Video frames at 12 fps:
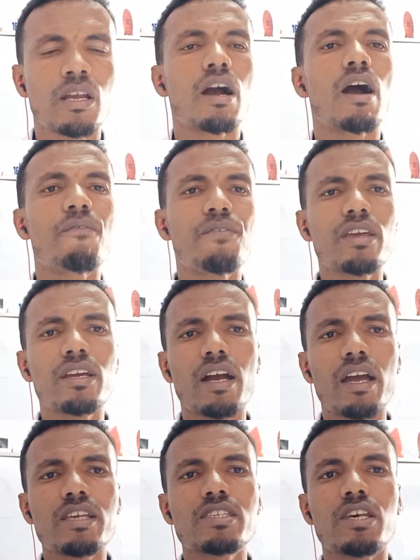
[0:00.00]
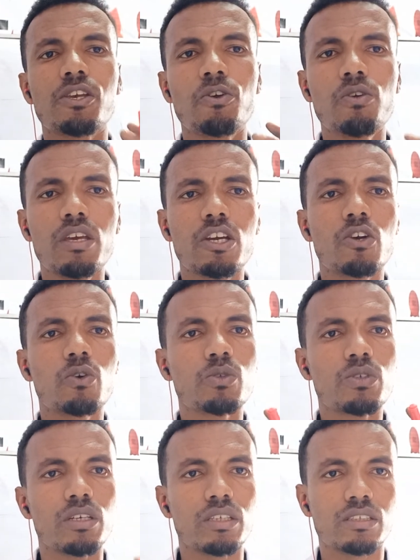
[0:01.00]
Africa is a unique
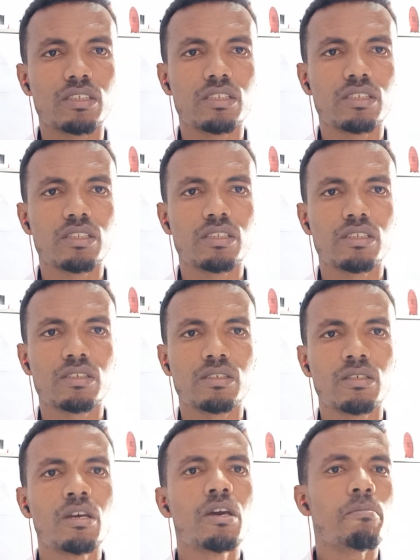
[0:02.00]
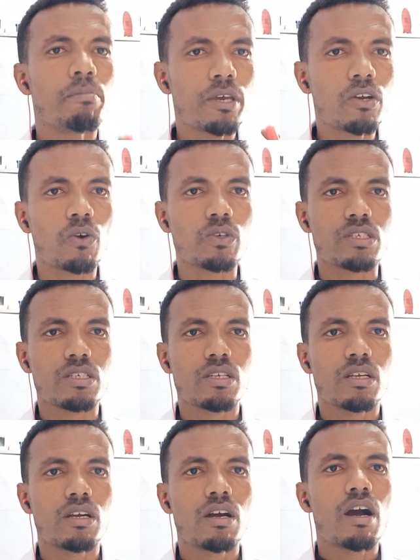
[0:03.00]
continent because
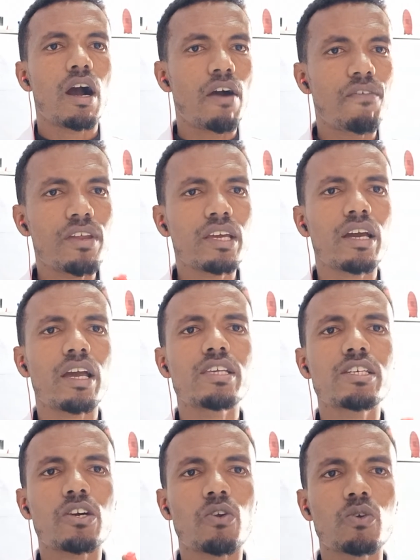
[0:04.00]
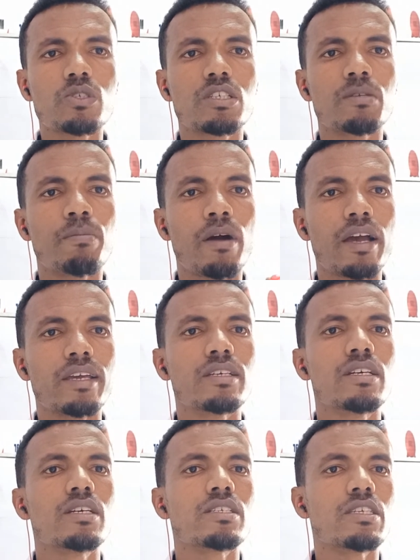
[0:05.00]
Africa is crossed by
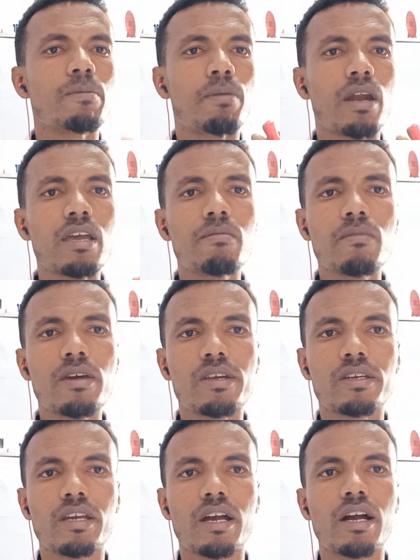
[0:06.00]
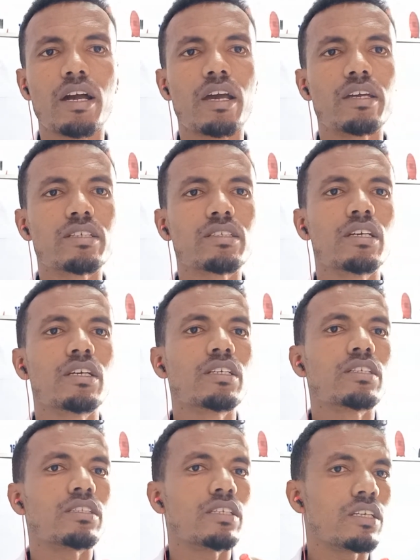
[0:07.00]
the prime meridian and
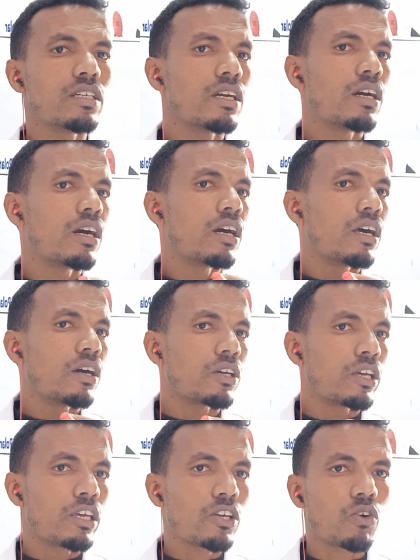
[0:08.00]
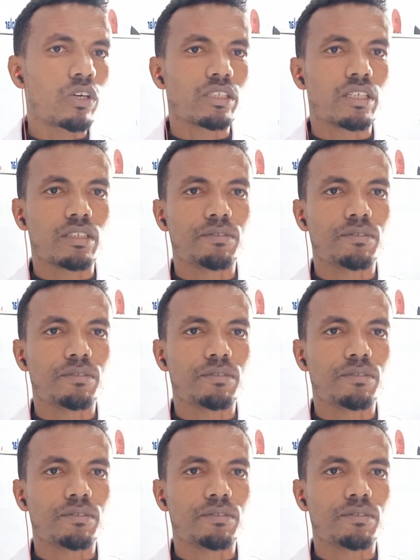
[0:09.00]
the equator.